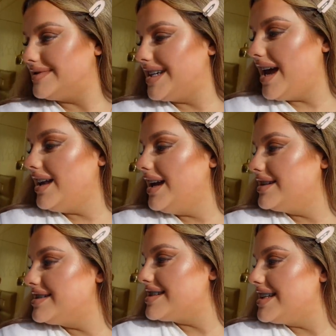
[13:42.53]
to get in like
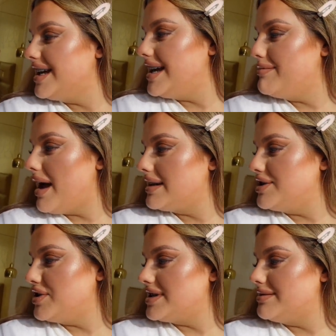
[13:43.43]
a slinky
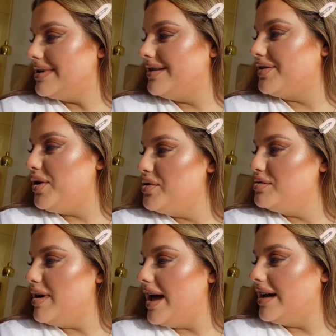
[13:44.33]
maxi dress in the middle of the
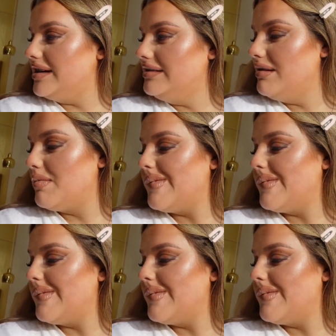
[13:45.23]
hallway.